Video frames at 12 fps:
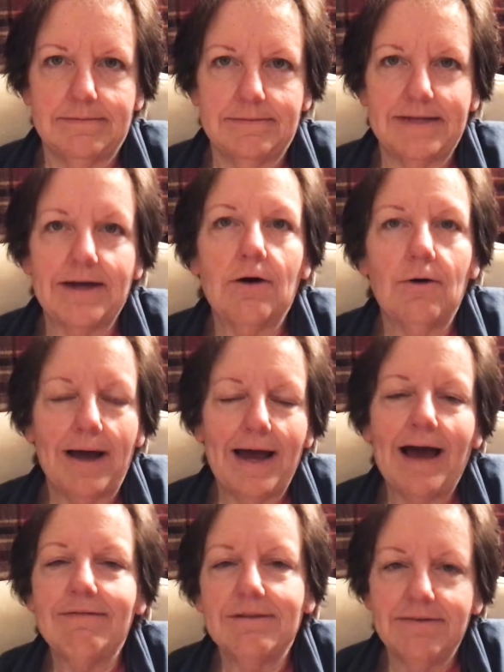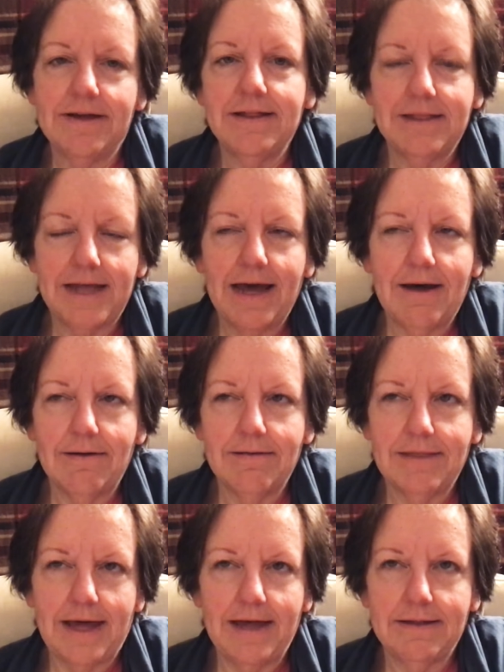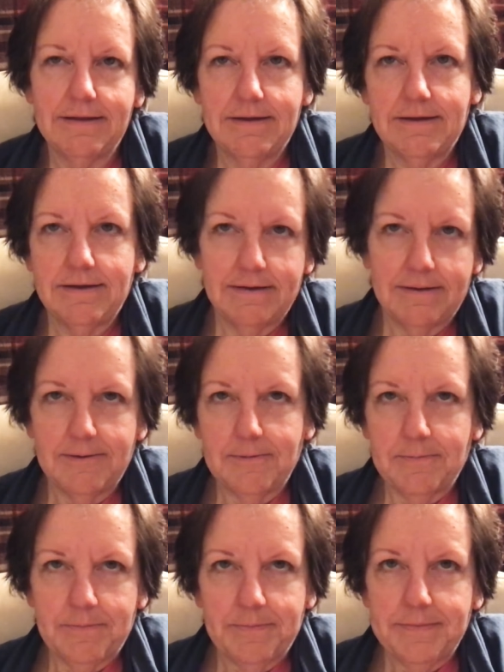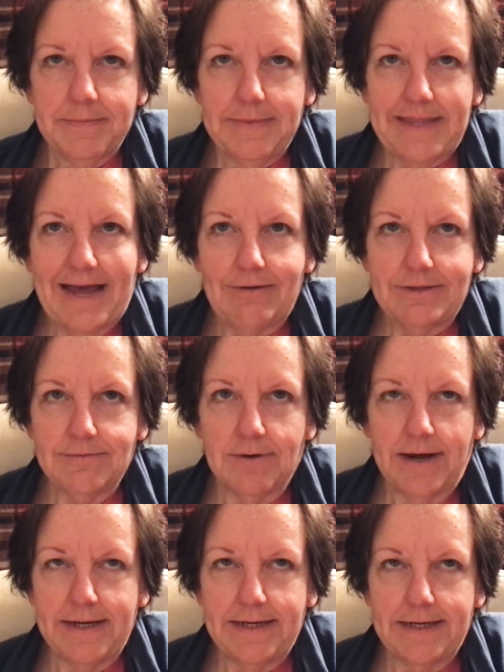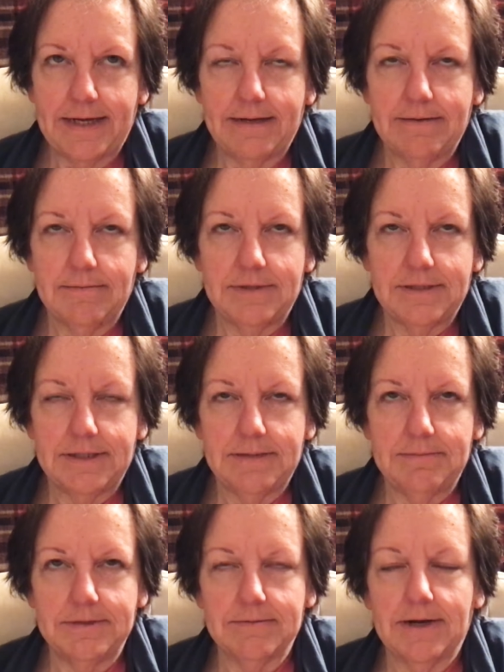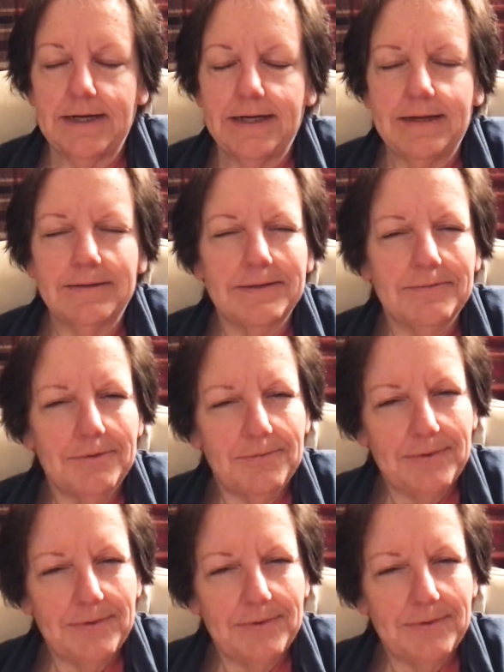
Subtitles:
Like, I have the faith now that now it's righted again. The ship is righted again. It's like, well,